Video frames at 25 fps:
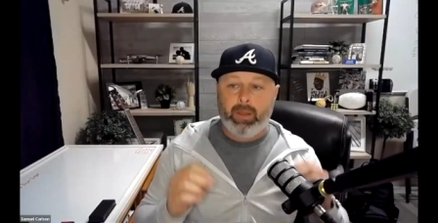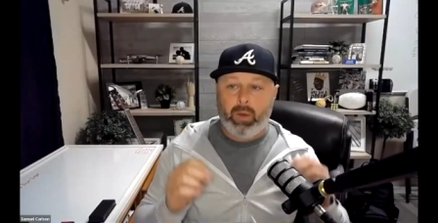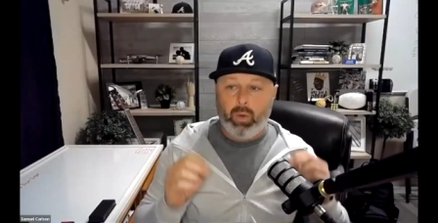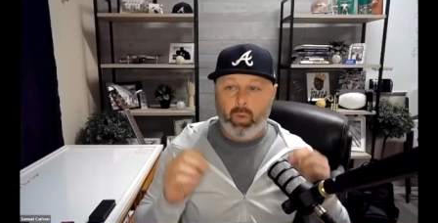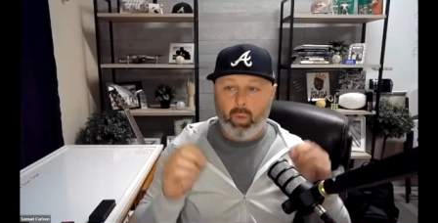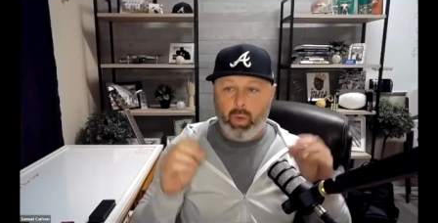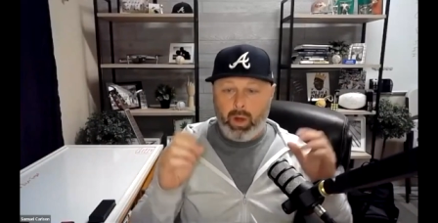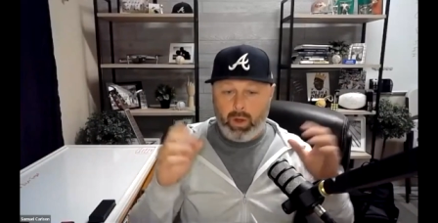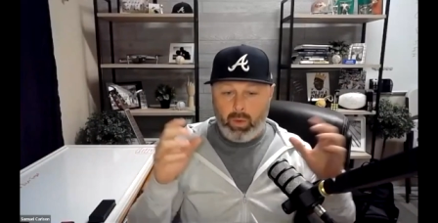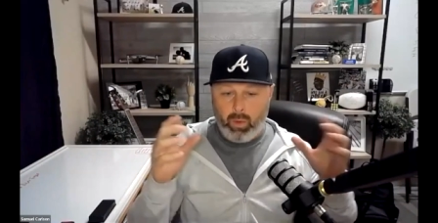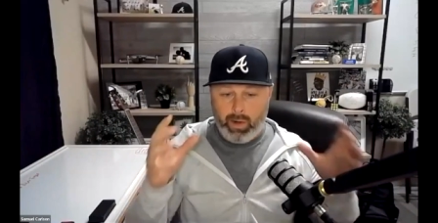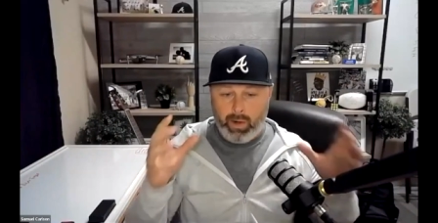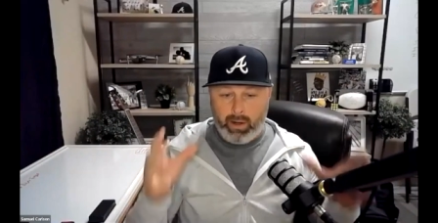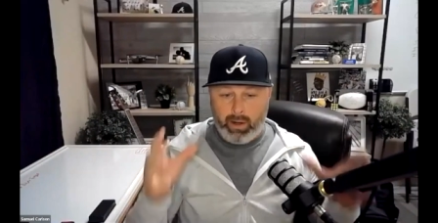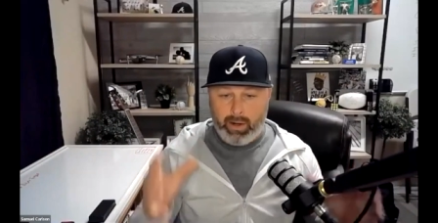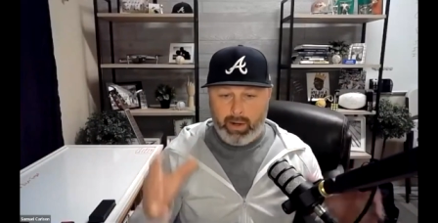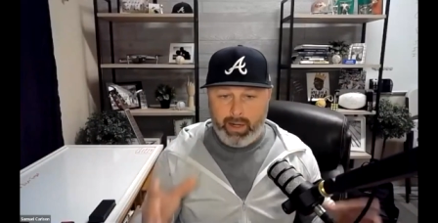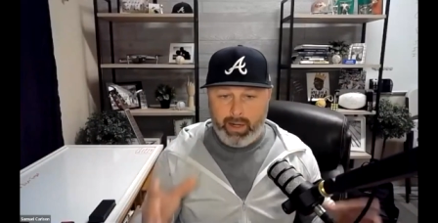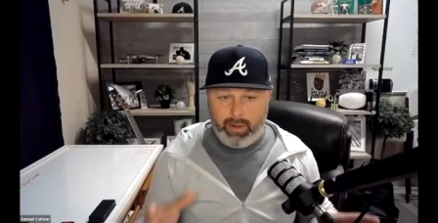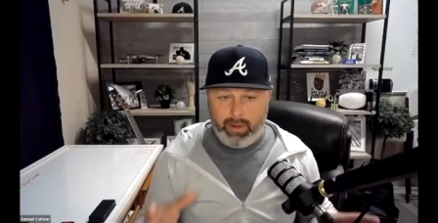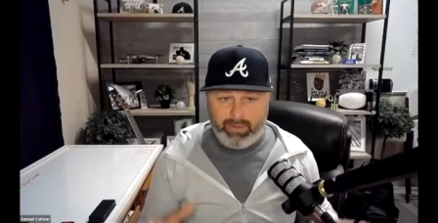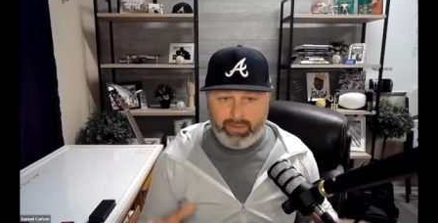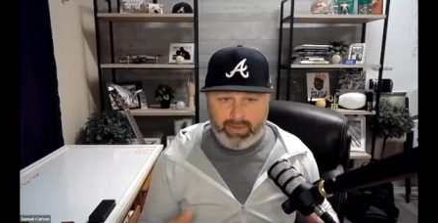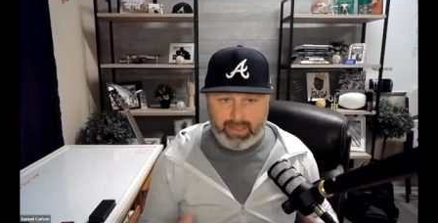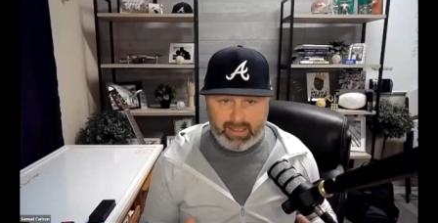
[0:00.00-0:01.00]
when we're
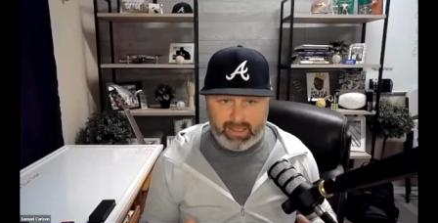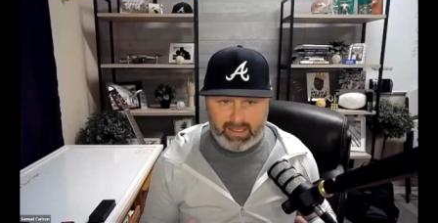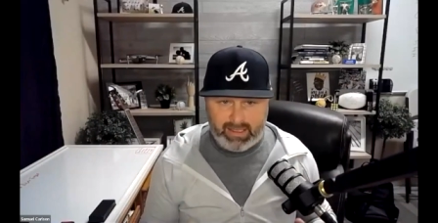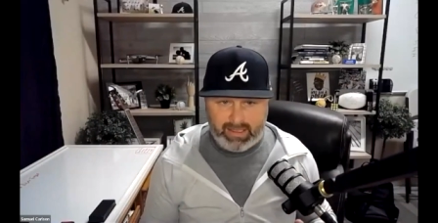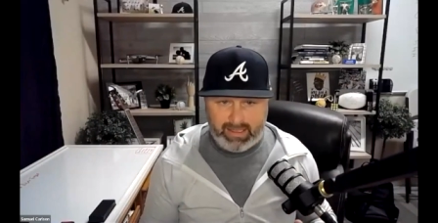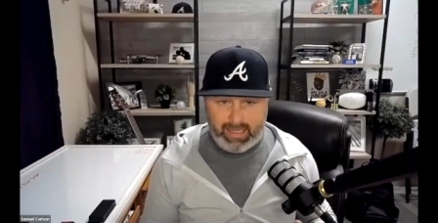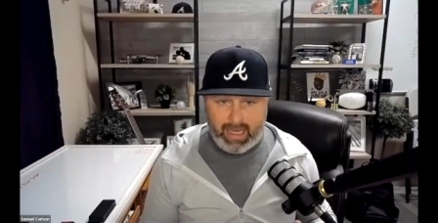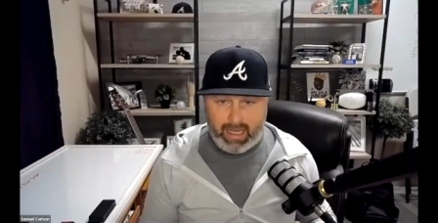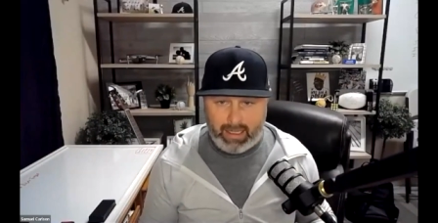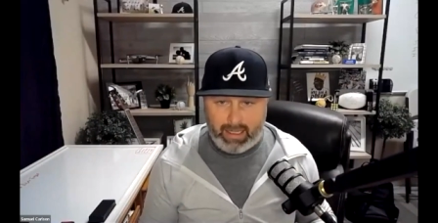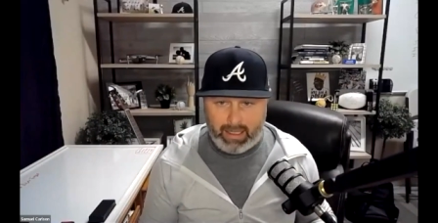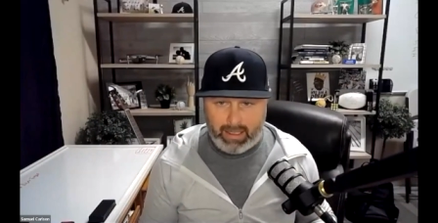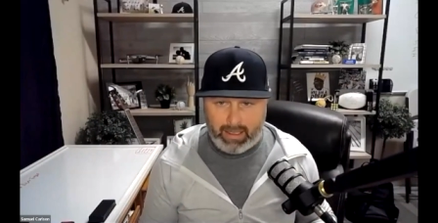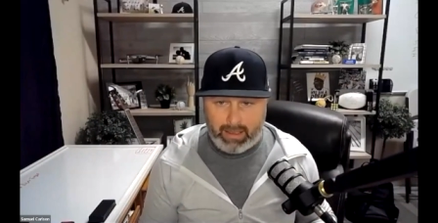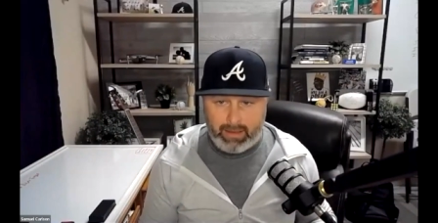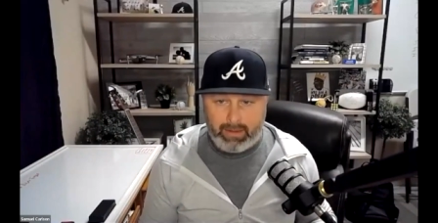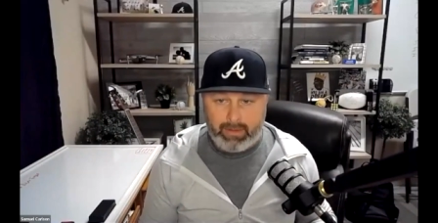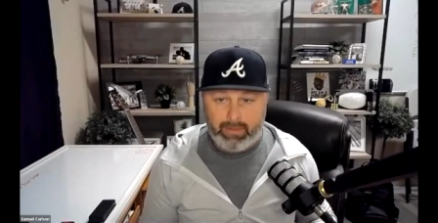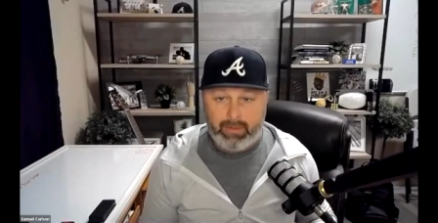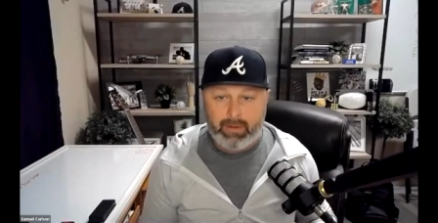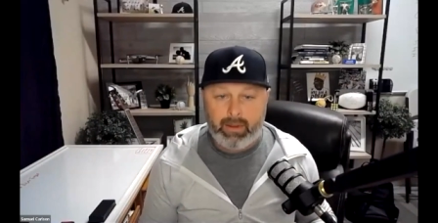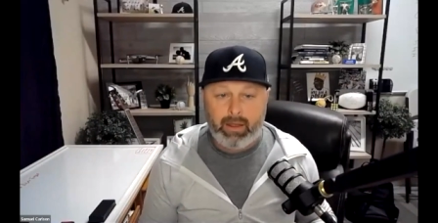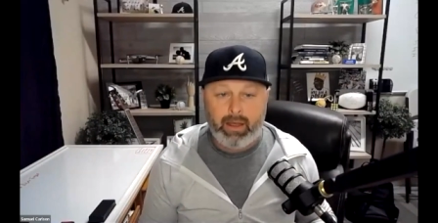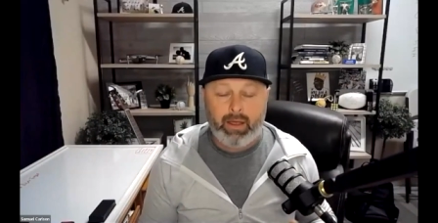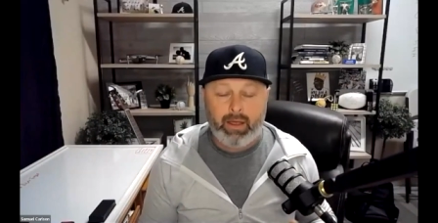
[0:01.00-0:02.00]
here in this setting,